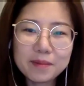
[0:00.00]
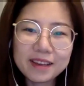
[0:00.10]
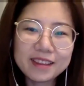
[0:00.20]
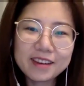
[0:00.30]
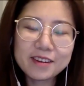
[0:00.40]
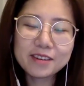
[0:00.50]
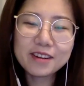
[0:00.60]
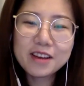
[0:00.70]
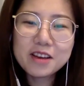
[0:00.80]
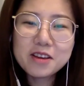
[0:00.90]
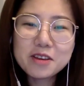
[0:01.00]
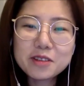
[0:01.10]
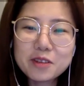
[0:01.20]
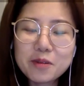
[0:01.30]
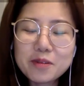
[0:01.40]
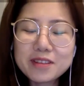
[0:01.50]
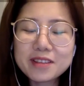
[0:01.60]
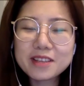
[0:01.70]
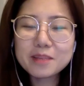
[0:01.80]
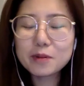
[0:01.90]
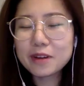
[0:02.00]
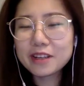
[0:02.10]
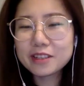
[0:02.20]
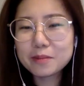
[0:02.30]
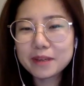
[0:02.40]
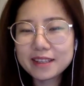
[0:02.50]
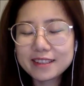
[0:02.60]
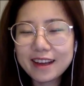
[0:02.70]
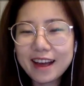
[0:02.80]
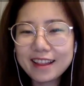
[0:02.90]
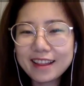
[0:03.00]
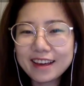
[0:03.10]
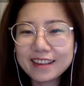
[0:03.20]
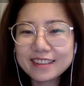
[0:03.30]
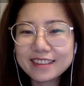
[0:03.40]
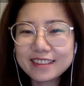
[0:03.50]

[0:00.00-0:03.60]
Like, they are so inspirational because they highlight,